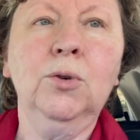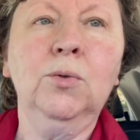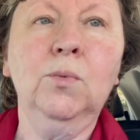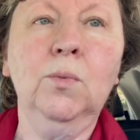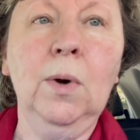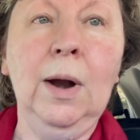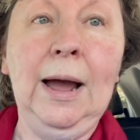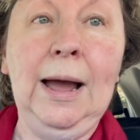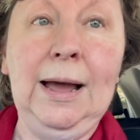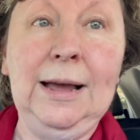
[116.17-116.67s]

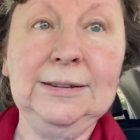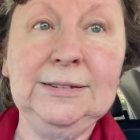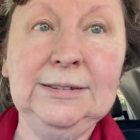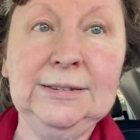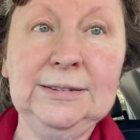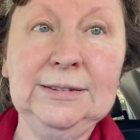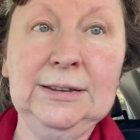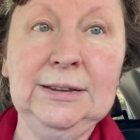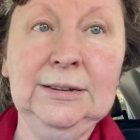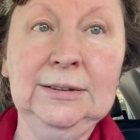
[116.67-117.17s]

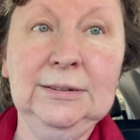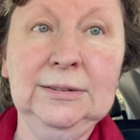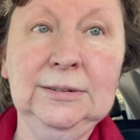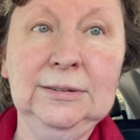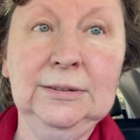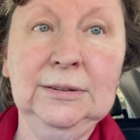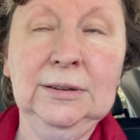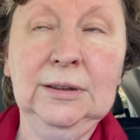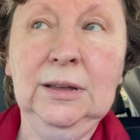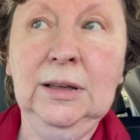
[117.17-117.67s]
Rice.
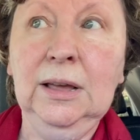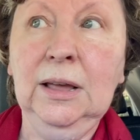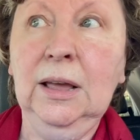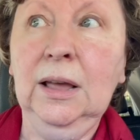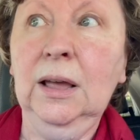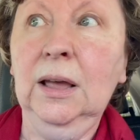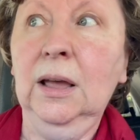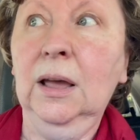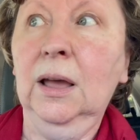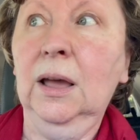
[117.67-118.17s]

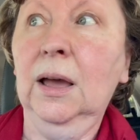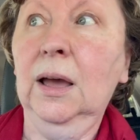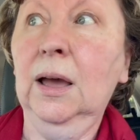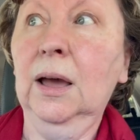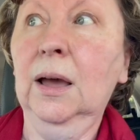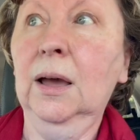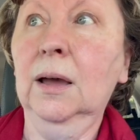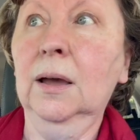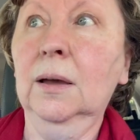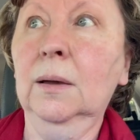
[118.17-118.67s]

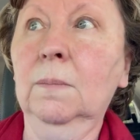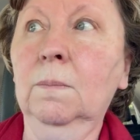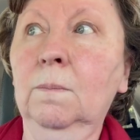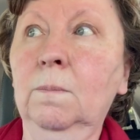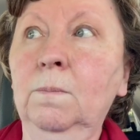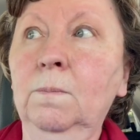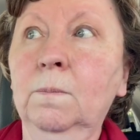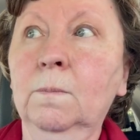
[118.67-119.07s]
Flour,